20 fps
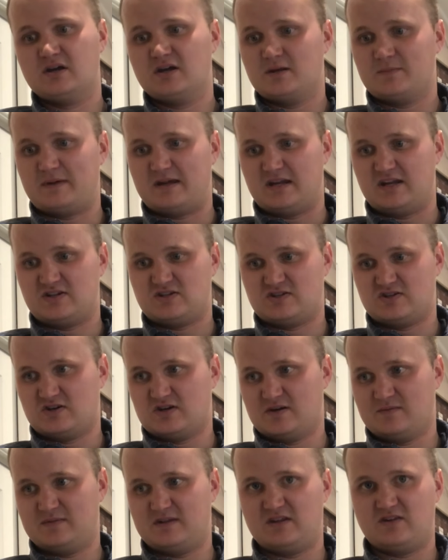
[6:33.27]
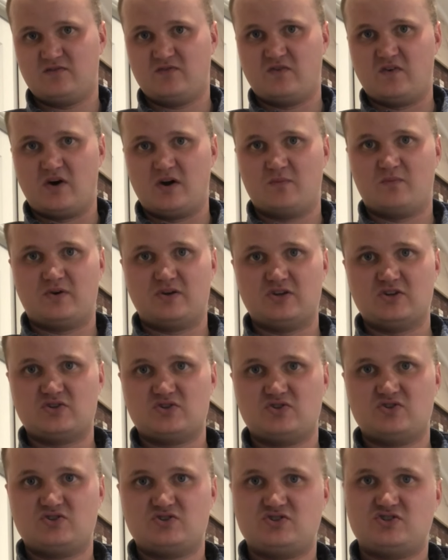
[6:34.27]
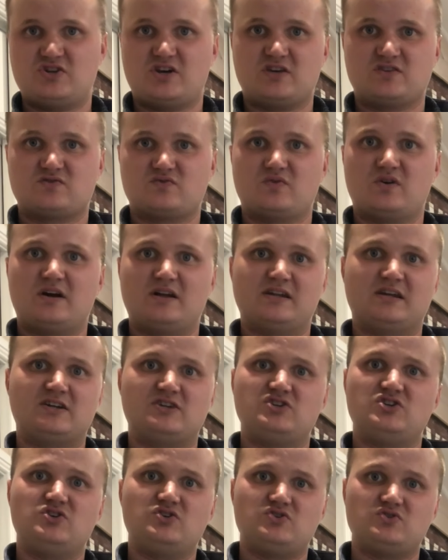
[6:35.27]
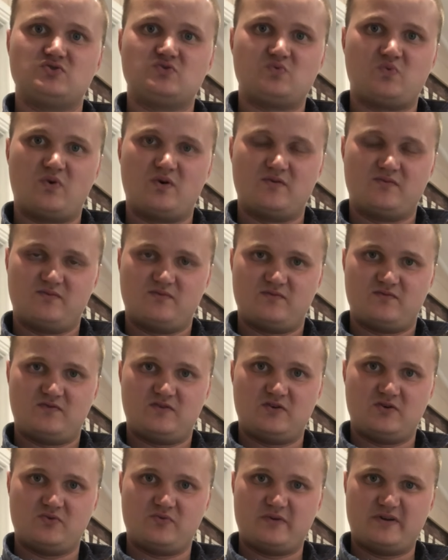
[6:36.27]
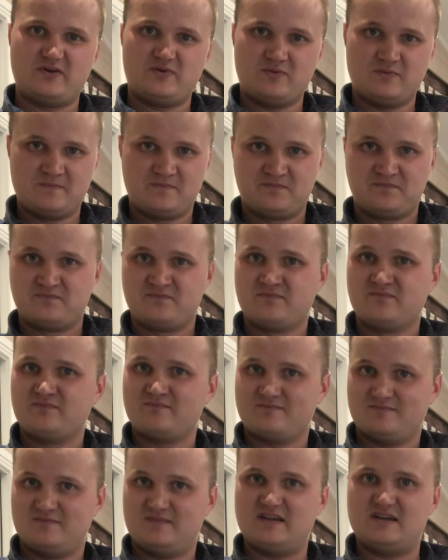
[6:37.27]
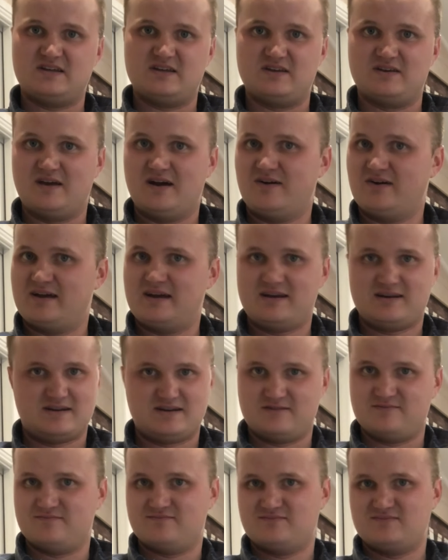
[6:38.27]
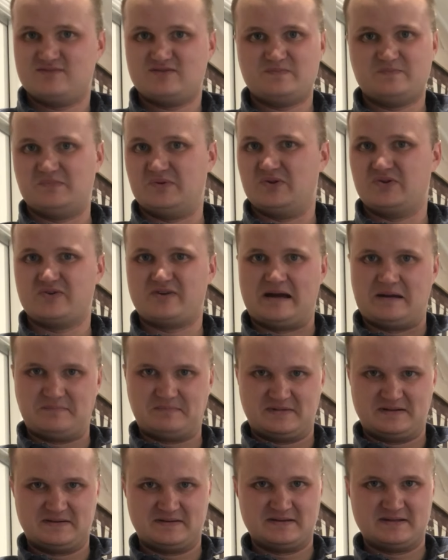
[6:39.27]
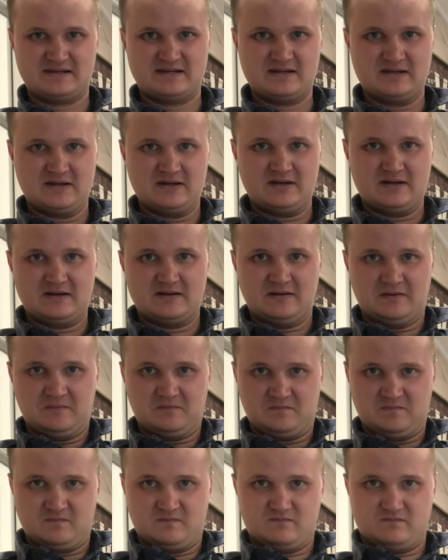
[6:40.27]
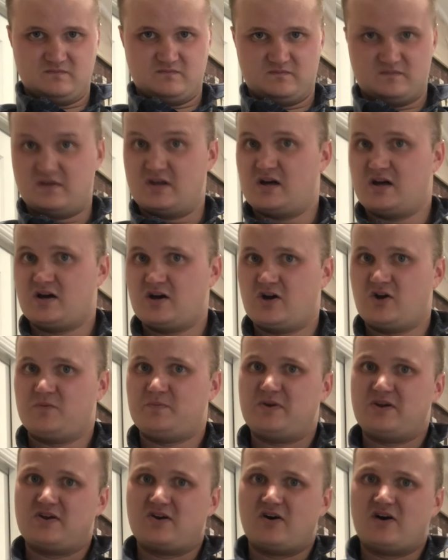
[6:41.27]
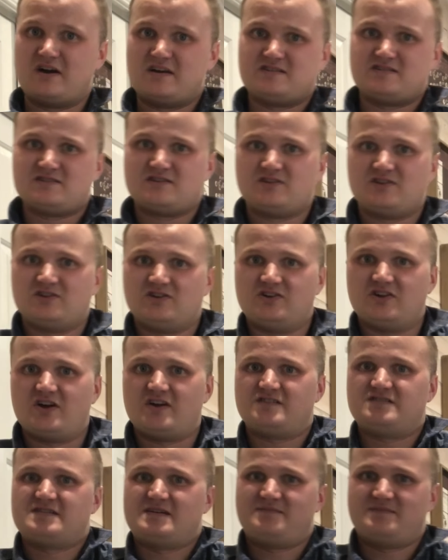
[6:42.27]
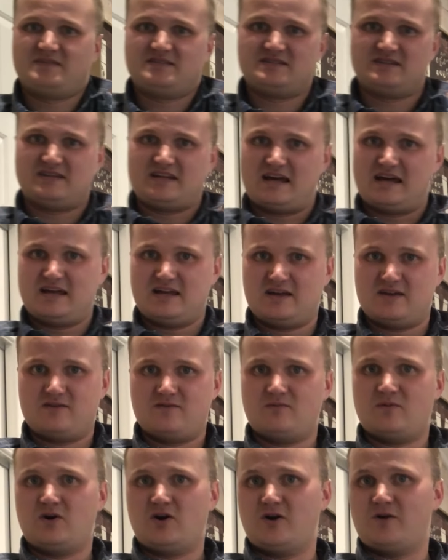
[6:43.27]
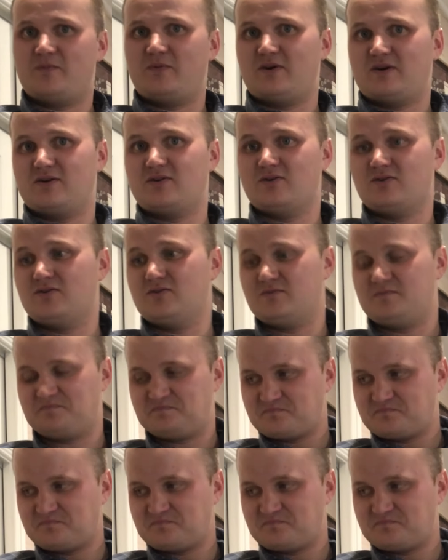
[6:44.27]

But each time that you find what you just right that you just want for your reel, you can go ahead and spool her up. Yeah, I hope you guys learnt something today, and hope I could